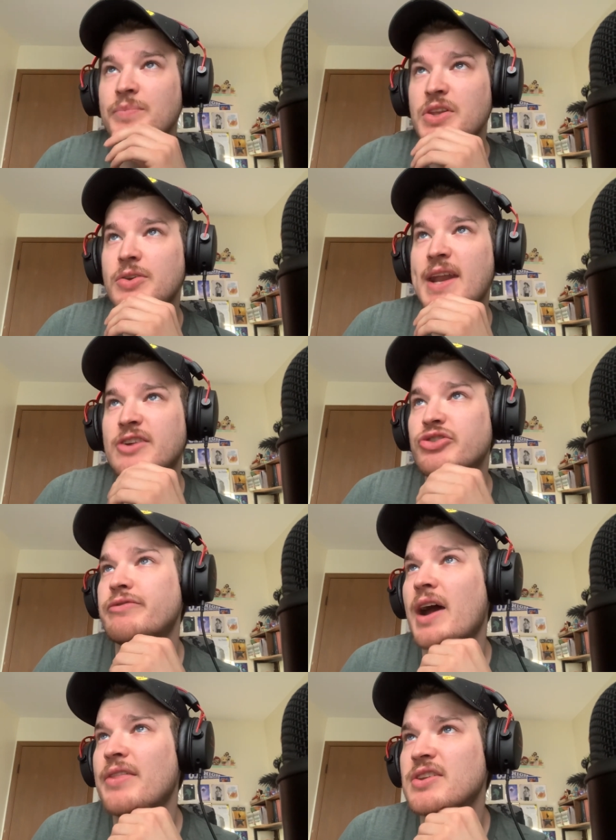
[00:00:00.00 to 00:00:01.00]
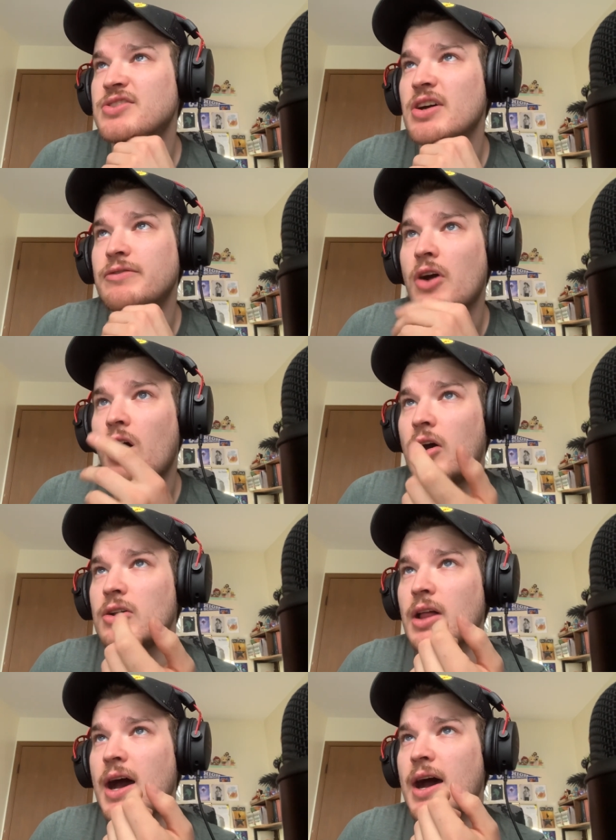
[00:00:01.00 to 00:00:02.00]
You can actually find this stuff
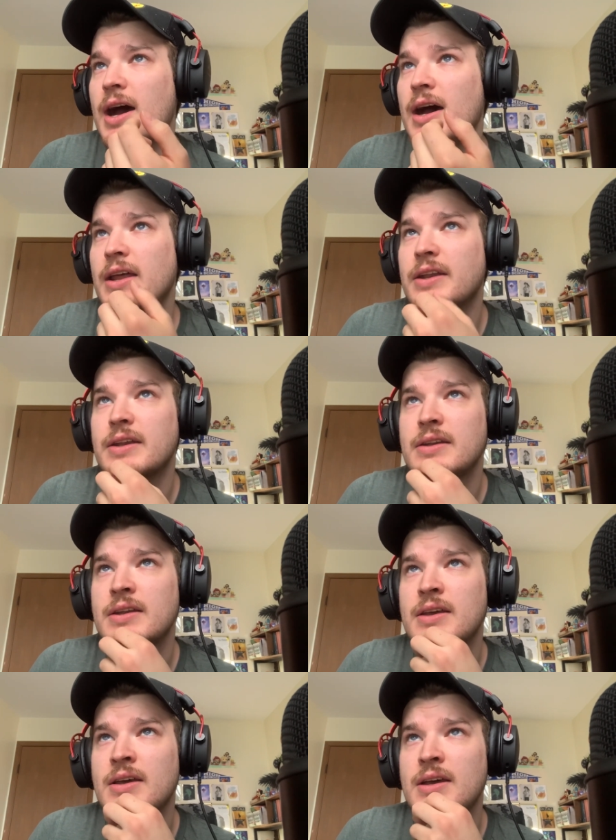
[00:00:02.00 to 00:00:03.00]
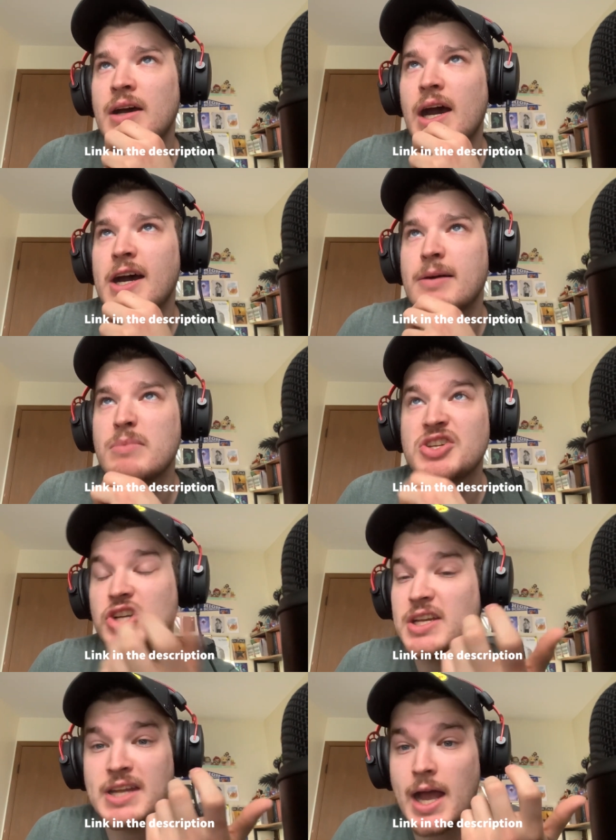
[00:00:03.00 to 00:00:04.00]
all on
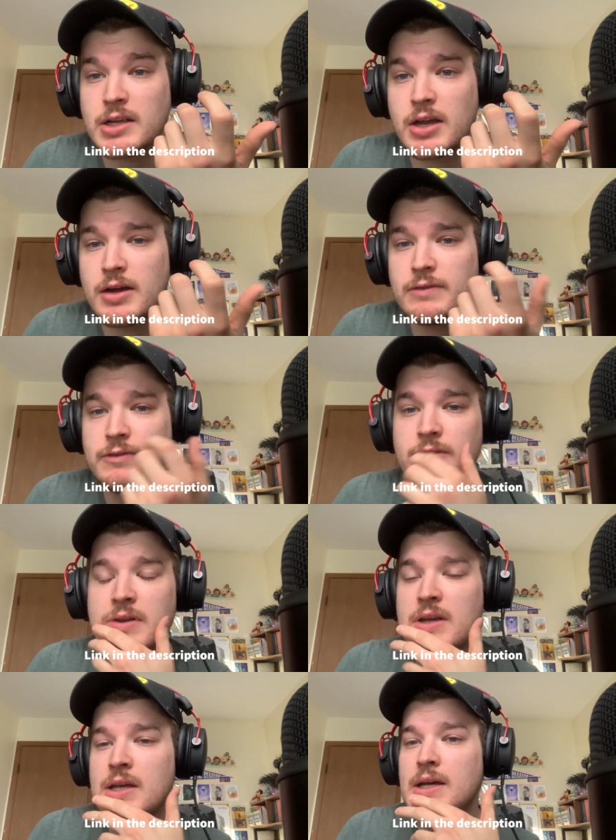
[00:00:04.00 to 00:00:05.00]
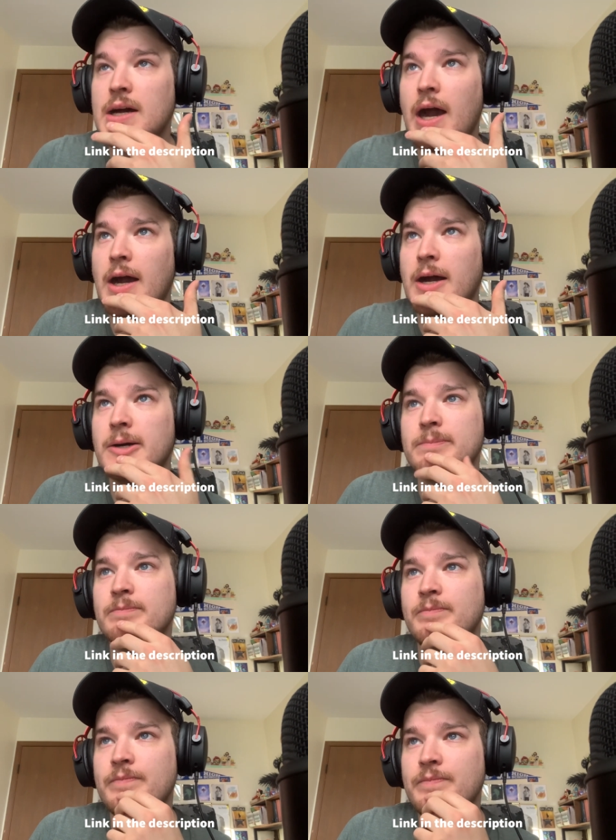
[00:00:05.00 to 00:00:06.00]
michigan.gov.
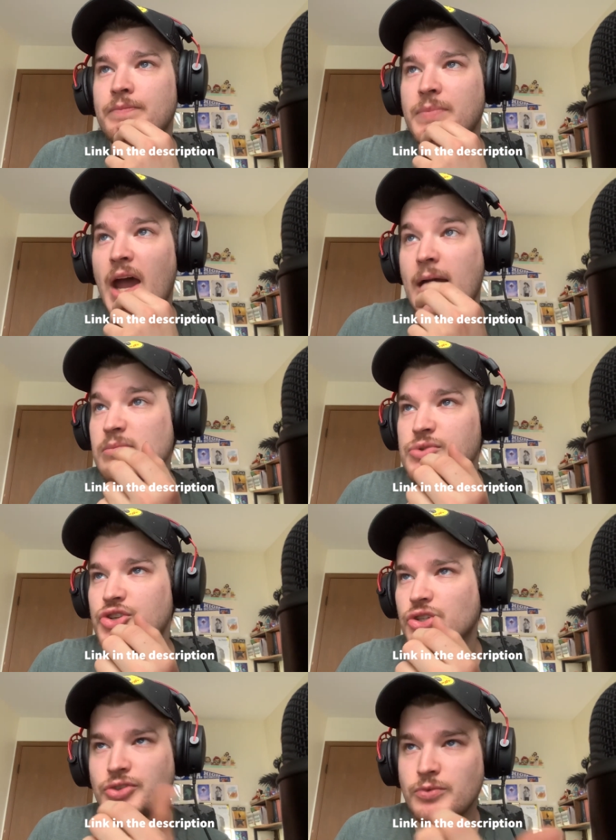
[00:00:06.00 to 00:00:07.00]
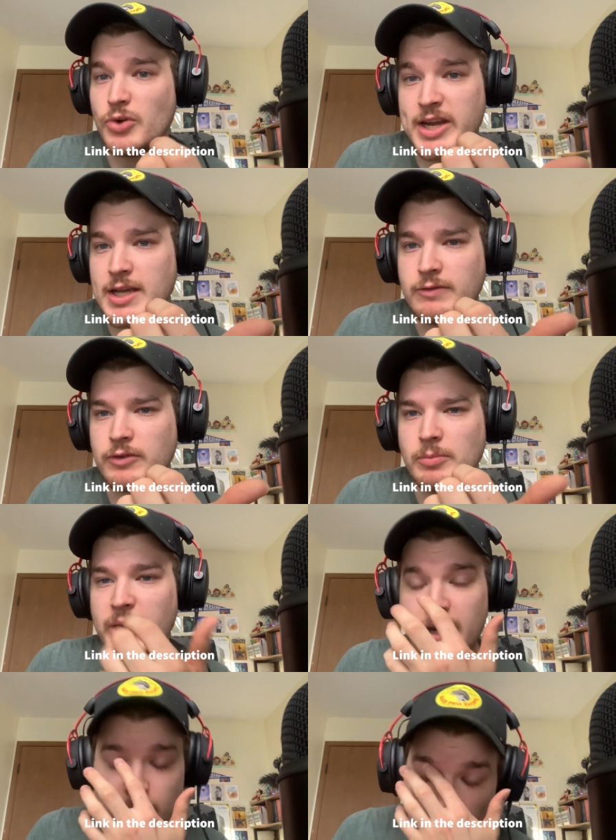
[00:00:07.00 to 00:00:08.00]
I'm just reading verbatim